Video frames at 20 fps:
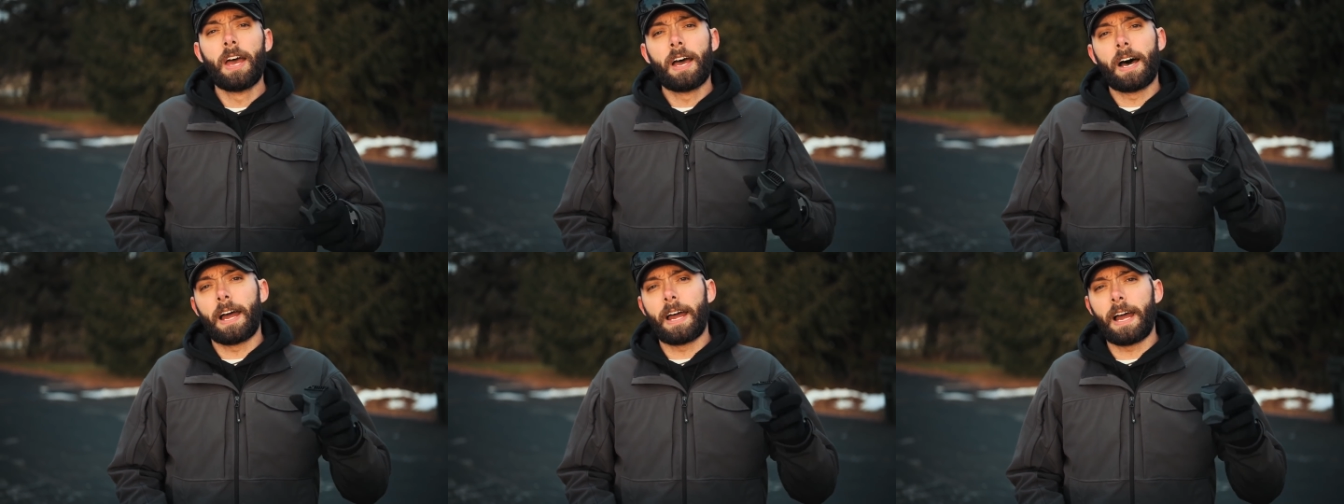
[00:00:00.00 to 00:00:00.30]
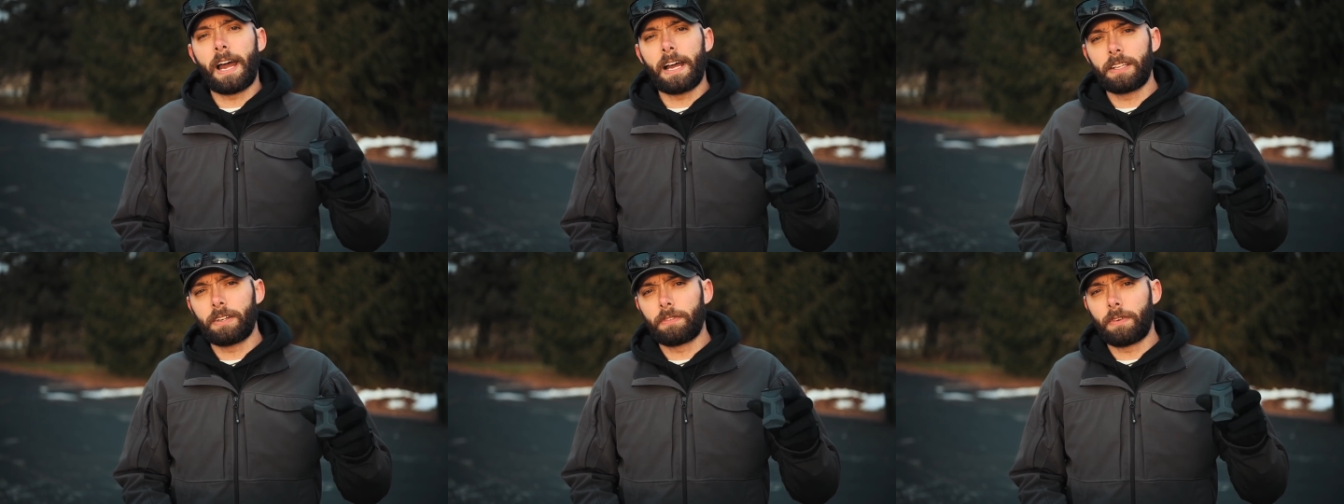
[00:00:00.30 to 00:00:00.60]
I
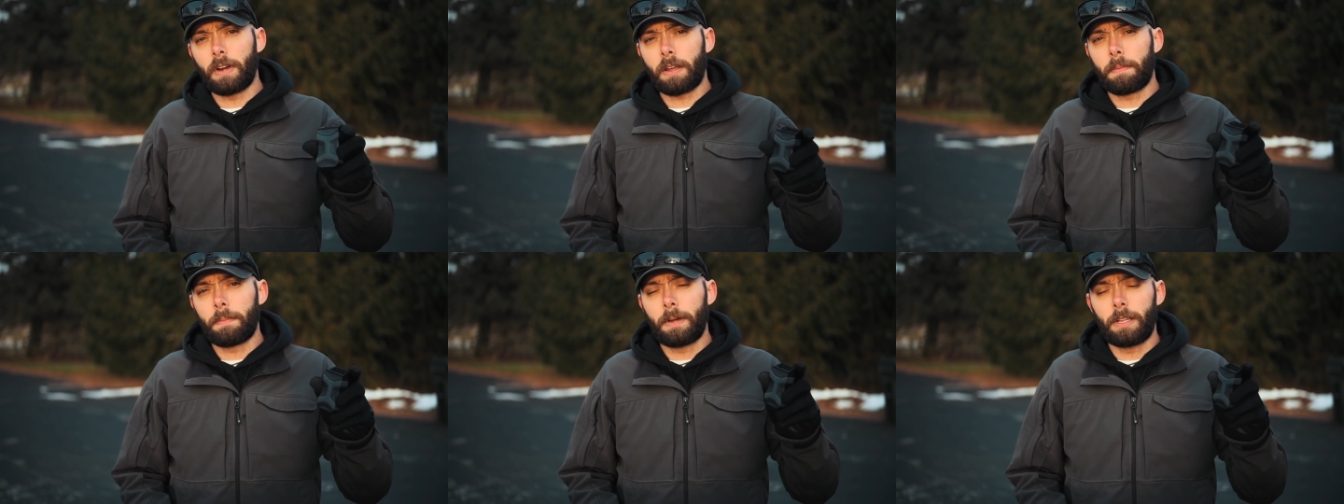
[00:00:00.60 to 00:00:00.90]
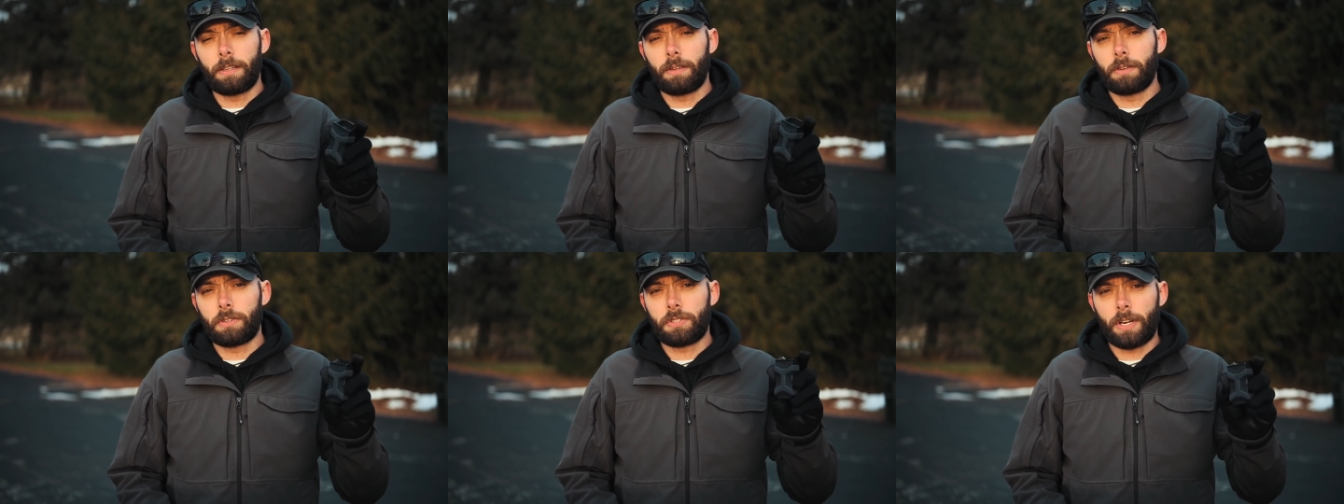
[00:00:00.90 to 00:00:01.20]
highly
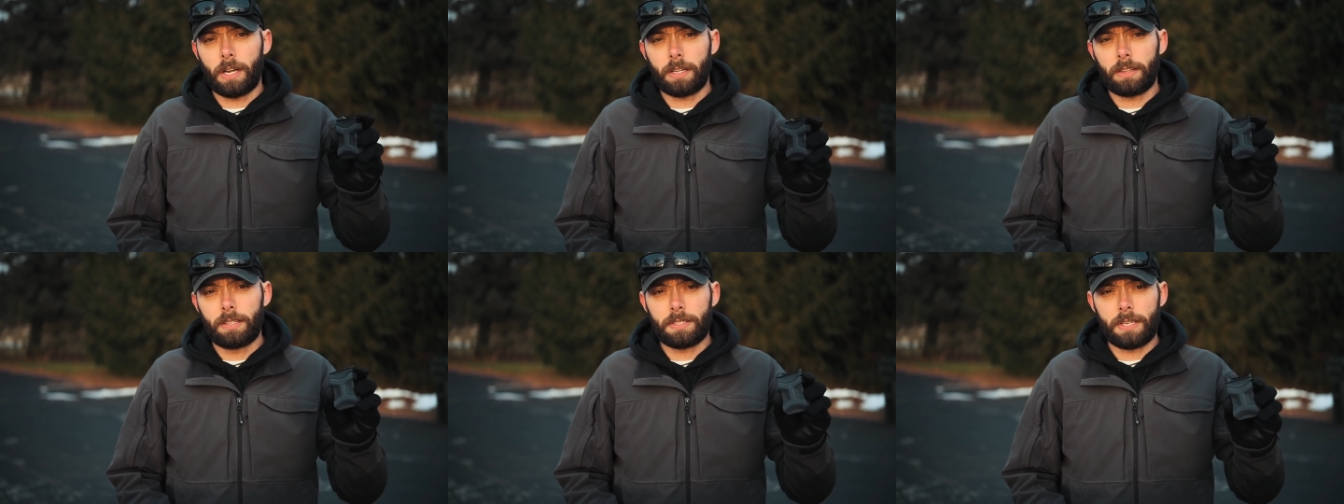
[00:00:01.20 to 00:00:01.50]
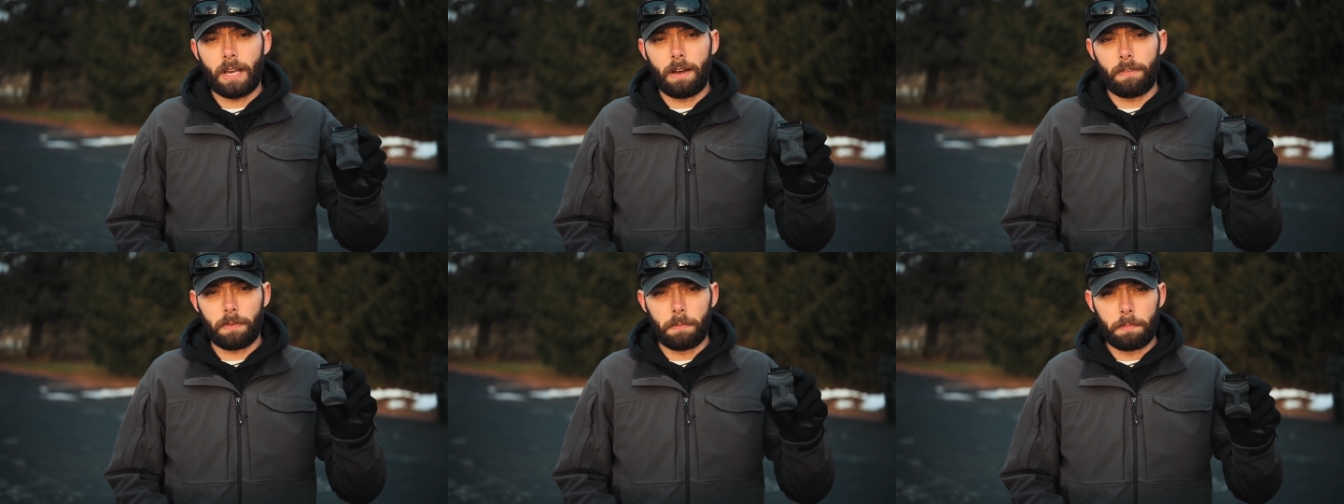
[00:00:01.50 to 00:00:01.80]
recommend that you check
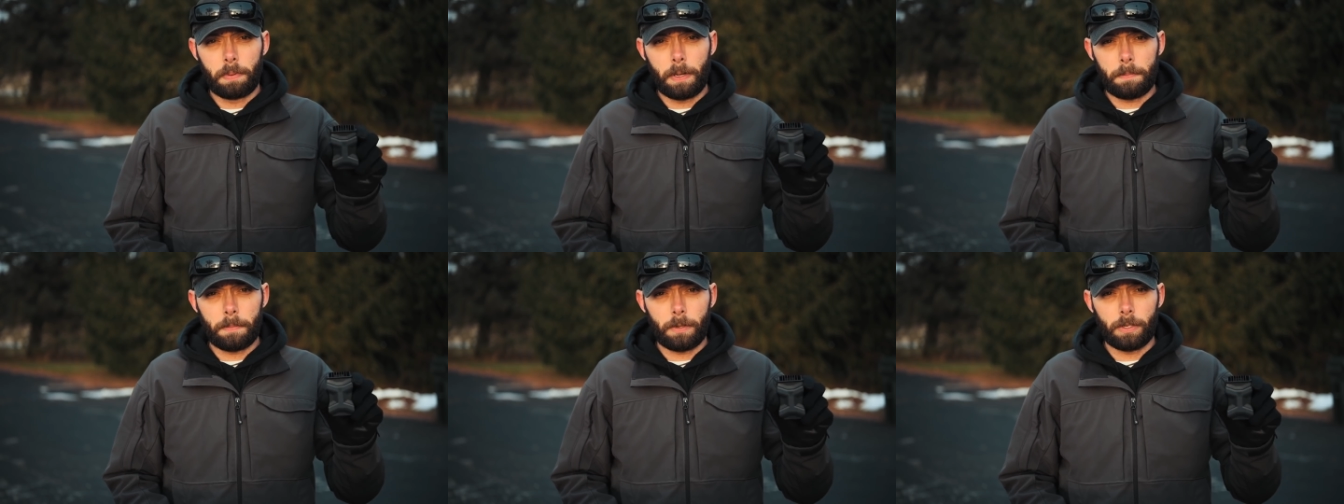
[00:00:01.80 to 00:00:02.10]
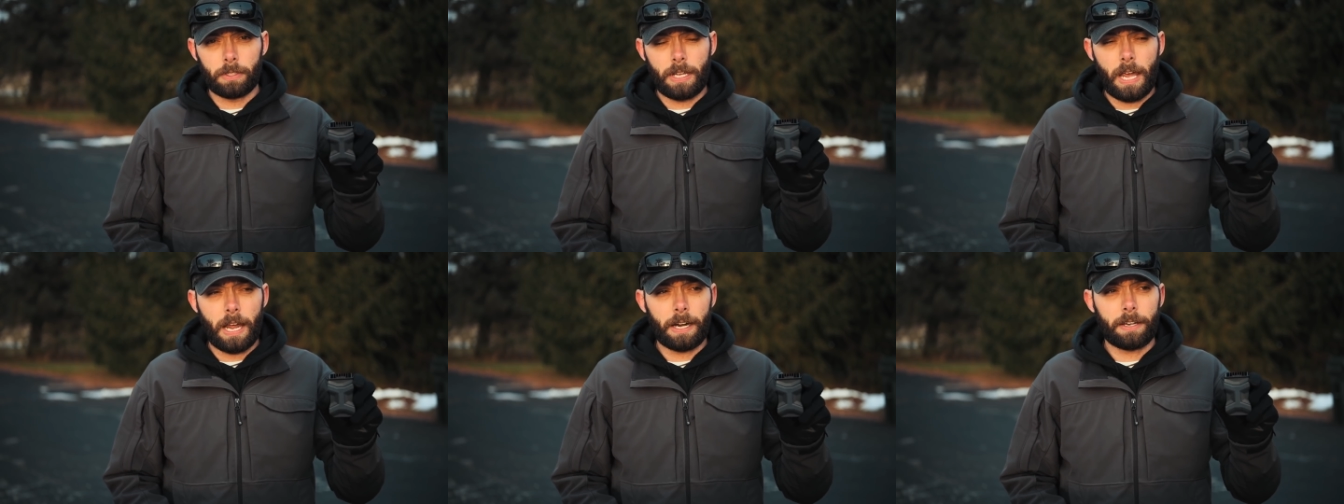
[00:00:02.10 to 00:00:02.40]
this out from
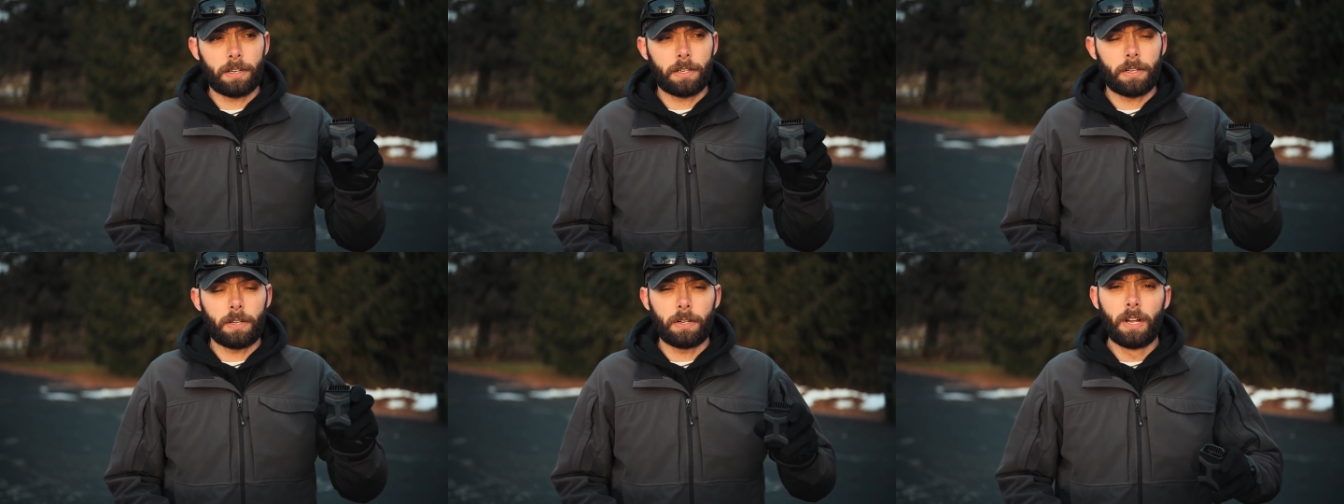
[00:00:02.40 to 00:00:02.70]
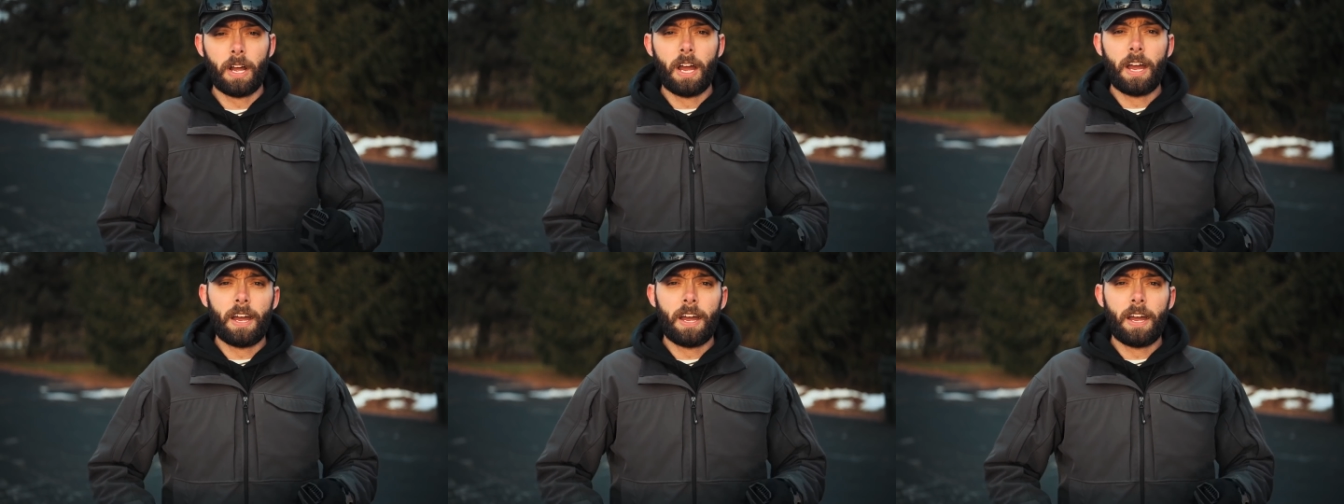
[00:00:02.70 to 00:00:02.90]
Pitbull Tactical.